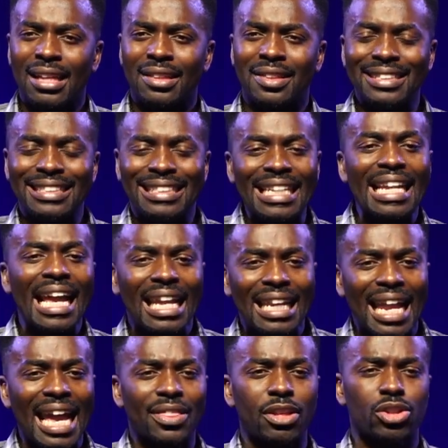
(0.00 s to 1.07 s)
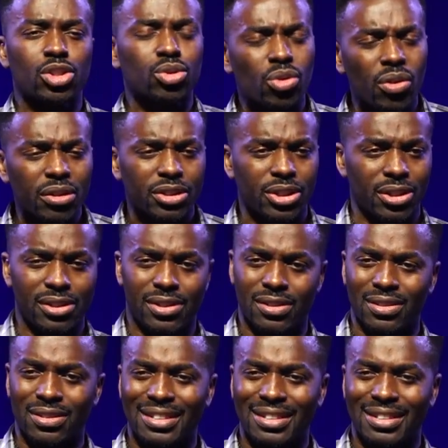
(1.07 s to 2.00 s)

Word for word: the DNA, the structures,